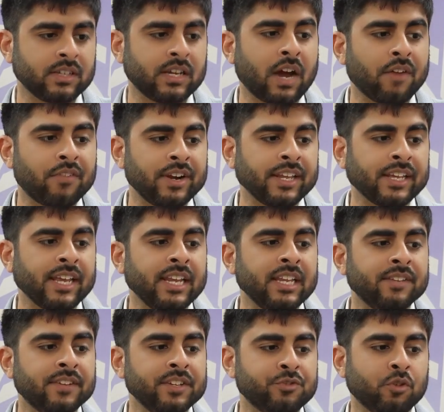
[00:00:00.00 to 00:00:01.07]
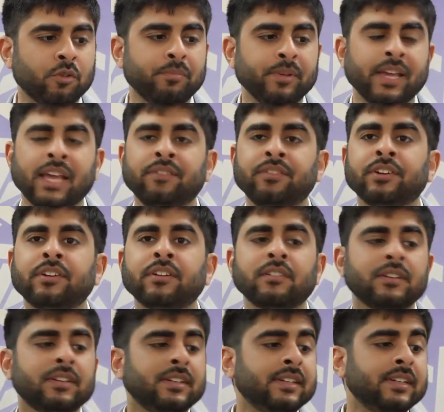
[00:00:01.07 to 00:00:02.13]
governing individual behavior
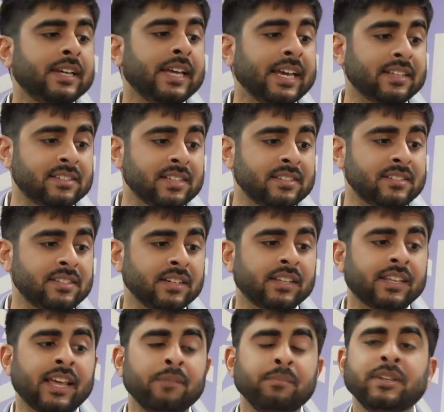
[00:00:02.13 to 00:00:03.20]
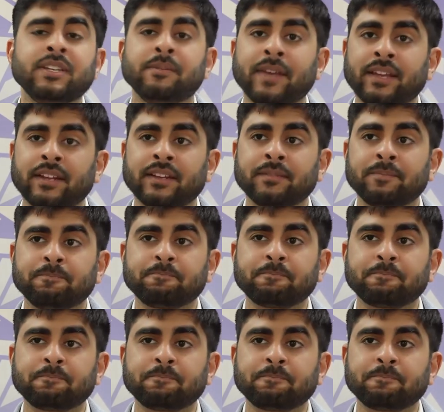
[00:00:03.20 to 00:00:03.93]
existed can be debated,